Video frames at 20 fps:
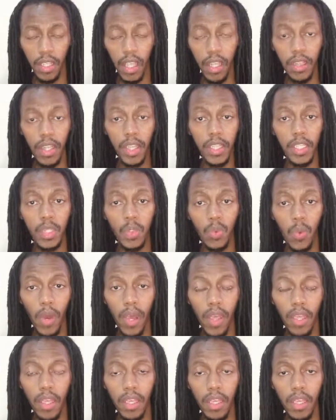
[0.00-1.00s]
And that is
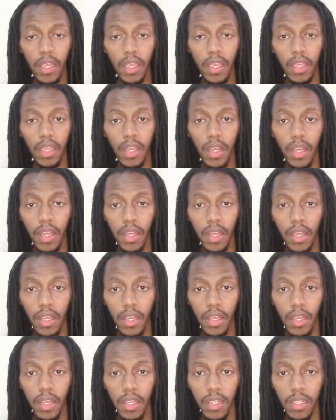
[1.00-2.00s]
why in
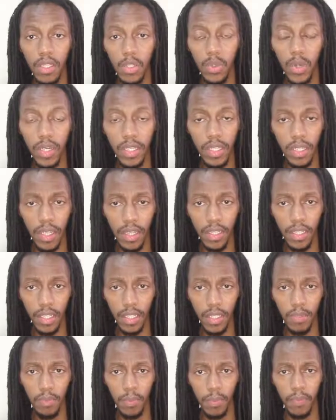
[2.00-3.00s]
uh,
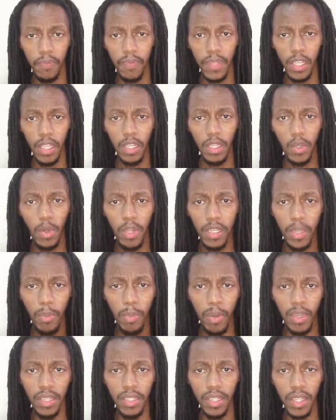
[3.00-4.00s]
2013, he told the
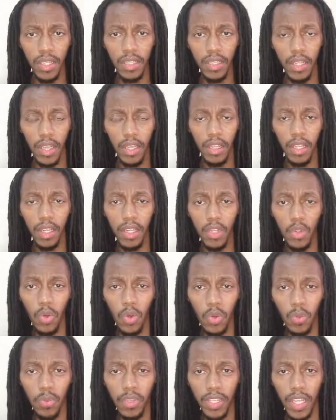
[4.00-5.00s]
president and then he told
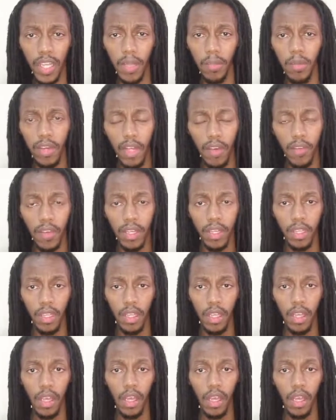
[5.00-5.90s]
Musalia Mudavadi,